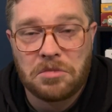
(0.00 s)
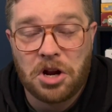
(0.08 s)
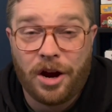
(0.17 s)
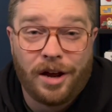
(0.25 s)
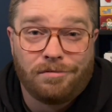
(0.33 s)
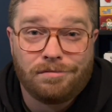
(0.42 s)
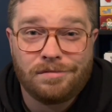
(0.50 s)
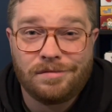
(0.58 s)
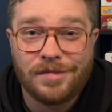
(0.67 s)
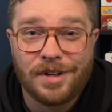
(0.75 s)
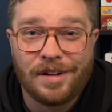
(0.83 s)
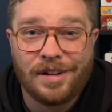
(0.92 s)
All right.
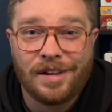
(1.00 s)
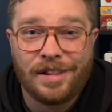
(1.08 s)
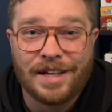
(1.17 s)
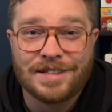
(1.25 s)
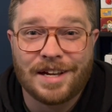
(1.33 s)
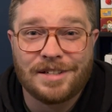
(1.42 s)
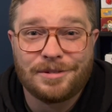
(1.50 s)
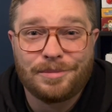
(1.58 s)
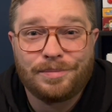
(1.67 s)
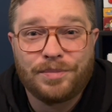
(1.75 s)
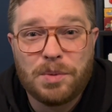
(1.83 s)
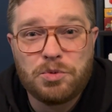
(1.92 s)
Thanks, guys. I'm